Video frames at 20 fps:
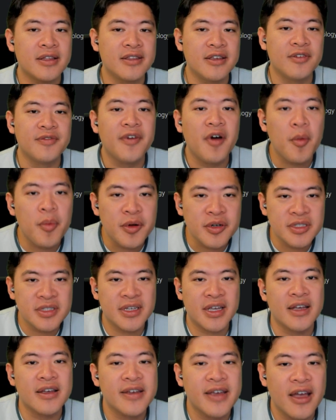the developers
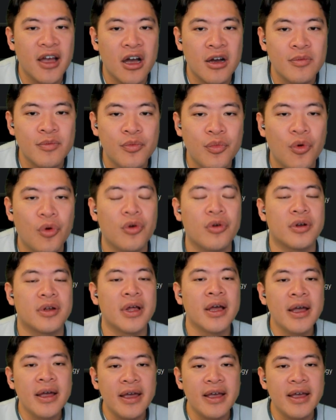they can get on board.